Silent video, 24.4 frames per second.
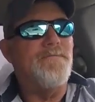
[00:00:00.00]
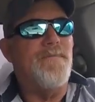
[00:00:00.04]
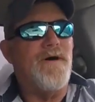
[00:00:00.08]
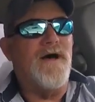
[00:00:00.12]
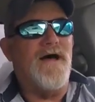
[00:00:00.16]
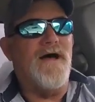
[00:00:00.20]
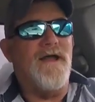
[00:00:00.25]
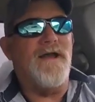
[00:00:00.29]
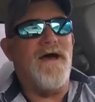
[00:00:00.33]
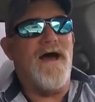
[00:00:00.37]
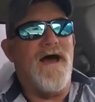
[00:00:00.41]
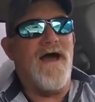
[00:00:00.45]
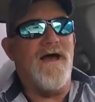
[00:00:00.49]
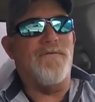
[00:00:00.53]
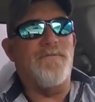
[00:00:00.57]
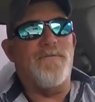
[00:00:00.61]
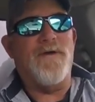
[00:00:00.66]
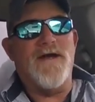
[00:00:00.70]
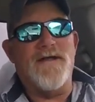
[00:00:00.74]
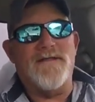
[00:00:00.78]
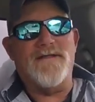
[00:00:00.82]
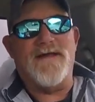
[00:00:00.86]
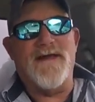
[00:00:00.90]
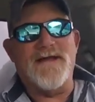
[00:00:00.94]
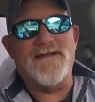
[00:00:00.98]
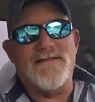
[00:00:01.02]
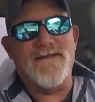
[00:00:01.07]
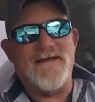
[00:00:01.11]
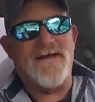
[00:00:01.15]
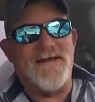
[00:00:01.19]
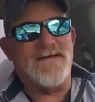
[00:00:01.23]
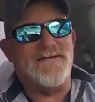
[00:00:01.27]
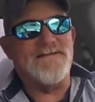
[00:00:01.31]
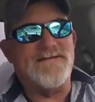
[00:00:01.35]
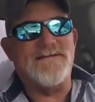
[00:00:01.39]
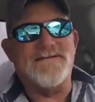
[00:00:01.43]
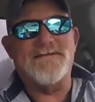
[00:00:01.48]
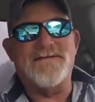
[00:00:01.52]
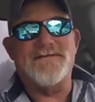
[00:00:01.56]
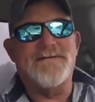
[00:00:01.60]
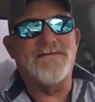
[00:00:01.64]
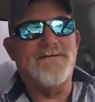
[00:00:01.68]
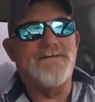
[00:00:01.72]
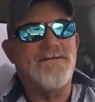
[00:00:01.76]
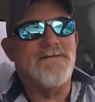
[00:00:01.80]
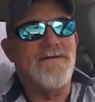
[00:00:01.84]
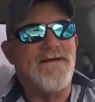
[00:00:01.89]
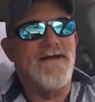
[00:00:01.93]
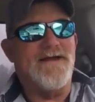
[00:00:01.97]
But I went like this.
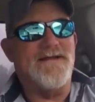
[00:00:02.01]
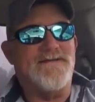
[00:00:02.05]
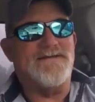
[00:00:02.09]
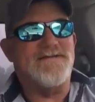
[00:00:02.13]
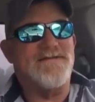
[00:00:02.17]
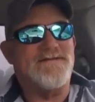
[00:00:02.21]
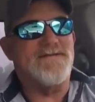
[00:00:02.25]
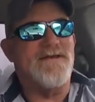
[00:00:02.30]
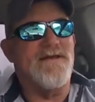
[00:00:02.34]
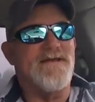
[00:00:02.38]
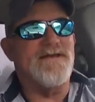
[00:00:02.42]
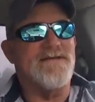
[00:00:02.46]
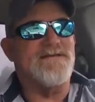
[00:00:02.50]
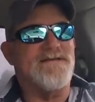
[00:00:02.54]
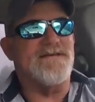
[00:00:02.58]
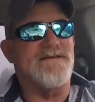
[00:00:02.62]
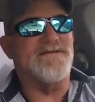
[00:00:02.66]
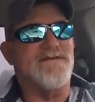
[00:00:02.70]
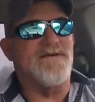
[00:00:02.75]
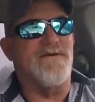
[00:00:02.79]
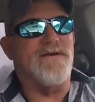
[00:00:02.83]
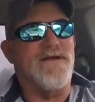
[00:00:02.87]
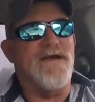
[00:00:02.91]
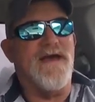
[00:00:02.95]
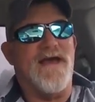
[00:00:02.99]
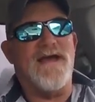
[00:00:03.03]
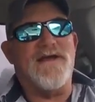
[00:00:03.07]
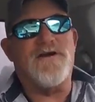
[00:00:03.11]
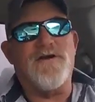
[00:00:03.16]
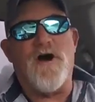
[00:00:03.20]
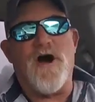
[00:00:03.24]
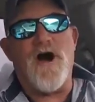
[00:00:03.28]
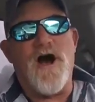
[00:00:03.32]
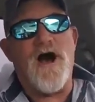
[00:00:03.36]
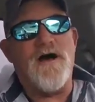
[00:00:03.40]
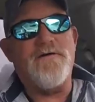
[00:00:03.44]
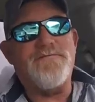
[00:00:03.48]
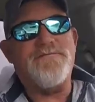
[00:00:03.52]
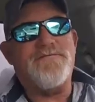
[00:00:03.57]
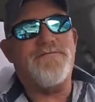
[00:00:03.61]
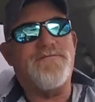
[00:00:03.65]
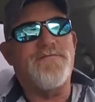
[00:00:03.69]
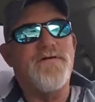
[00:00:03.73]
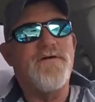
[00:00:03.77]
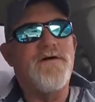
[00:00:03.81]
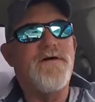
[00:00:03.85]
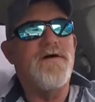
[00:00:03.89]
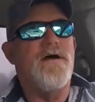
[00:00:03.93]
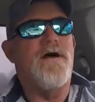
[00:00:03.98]
He says, okay, cough.
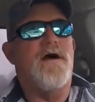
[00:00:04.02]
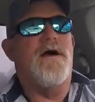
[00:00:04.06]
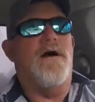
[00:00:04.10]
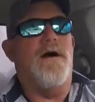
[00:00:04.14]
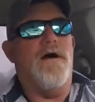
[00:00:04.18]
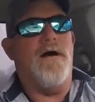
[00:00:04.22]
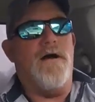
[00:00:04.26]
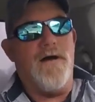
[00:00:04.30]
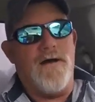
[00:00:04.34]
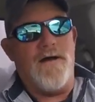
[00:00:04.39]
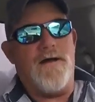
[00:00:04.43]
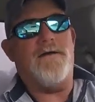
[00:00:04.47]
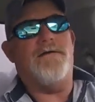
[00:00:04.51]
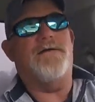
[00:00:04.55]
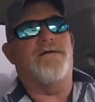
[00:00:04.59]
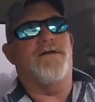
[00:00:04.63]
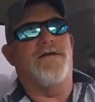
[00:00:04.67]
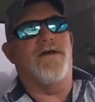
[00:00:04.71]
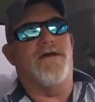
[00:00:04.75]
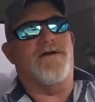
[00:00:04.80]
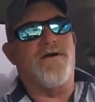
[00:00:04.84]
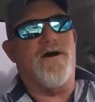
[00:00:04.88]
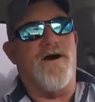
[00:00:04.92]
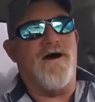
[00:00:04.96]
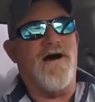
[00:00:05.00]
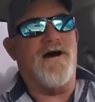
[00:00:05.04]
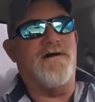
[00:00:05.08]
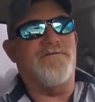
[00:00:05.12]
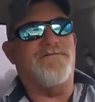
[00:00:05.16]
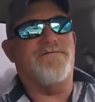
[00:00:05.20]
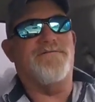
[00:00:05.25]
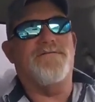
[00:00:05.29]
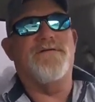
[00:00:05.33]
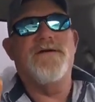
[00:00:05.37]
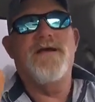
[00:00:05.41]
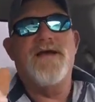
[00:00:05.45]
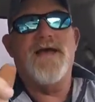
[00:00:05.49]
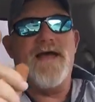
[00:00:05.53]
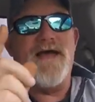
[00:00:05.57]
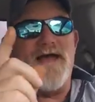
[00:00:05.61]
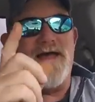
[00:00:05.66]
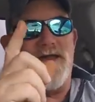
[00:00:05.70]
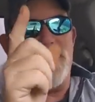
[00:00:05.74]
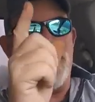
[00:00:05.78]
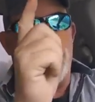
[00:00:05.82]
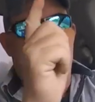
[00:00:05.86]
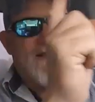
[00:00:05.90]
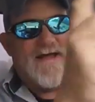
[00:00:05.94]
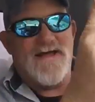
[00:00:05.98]
You cough,
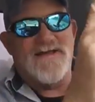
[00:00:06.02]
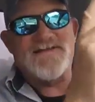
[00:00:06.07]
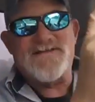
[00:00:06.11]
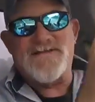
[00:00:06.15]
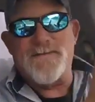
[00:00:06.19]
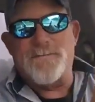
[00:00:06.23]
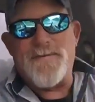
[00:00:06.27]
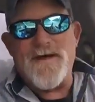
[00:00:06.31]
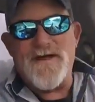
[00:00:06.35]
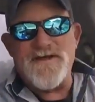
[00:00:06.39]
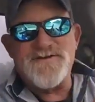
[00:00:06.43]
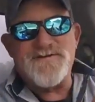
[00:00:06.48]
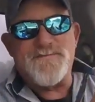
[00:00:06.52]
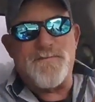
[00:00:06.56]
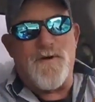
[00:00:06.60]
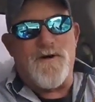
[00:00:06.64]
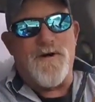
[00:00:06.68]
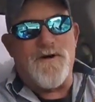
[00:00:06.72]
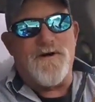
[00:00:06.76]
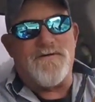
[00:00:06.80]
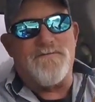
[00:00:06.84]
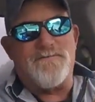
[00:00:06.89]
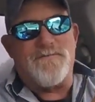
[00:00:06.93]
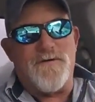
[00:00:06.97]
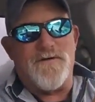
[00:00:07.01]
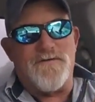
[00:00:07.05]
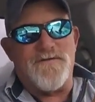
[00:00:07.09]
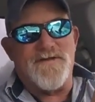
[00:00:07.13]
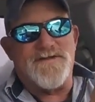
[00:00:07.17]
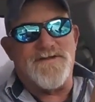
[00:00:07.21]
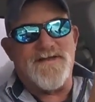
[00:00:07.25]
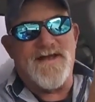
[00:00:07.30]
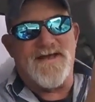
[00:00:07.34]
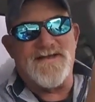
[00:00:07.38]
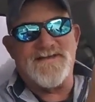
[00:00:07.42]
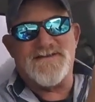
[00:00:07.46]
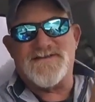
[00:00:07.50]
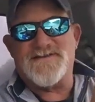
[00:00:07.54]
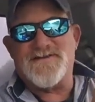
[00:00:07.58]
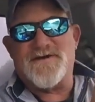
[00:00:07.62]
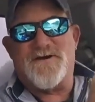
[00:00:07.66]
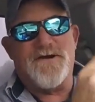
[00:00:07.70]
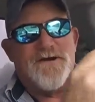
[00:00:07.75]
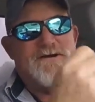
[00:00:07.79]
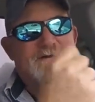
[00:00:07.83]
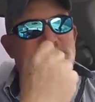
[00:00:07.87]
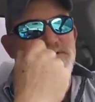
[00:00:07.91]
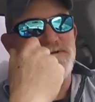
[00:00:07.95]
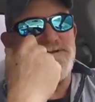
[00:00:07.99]
and then that's the benchmark where the test
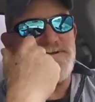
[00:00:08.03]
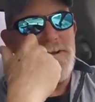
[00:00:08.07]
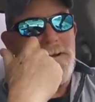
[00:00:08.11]
starts.